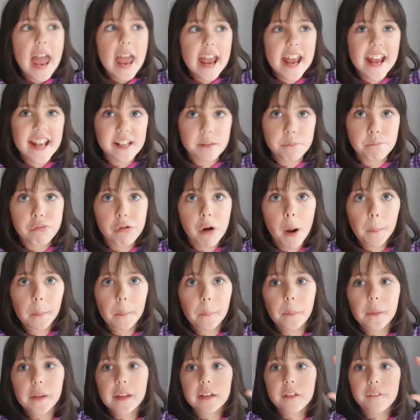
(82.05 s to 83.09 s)
It's
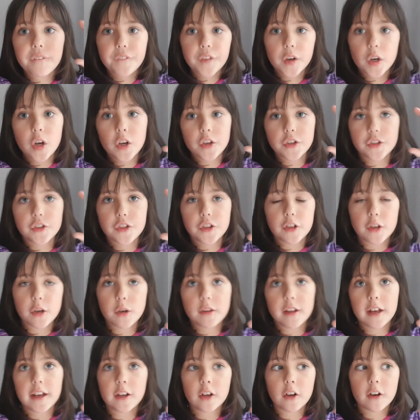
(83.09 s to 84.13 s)
probably the first two
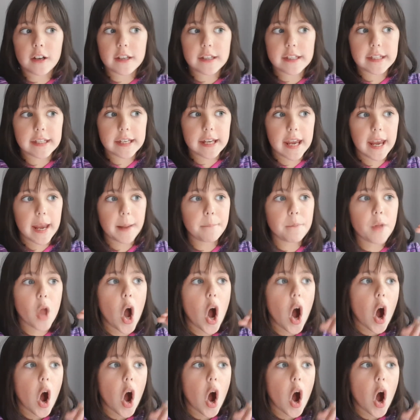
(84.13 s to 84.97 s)
that you're going to see.